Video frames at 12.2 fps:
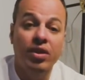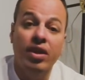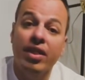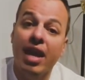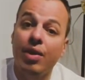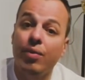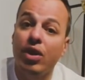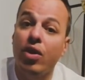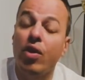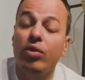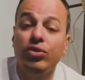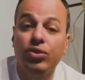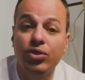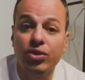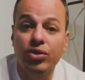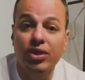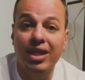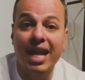then we go to
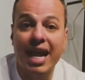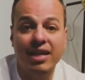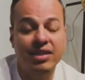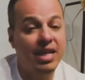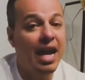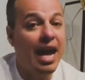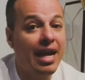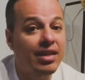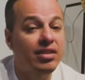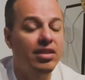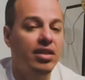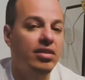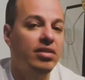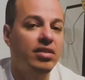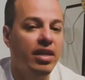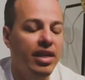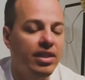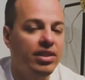the lactic acid
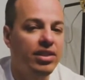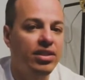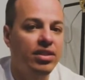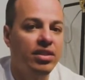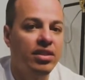stage.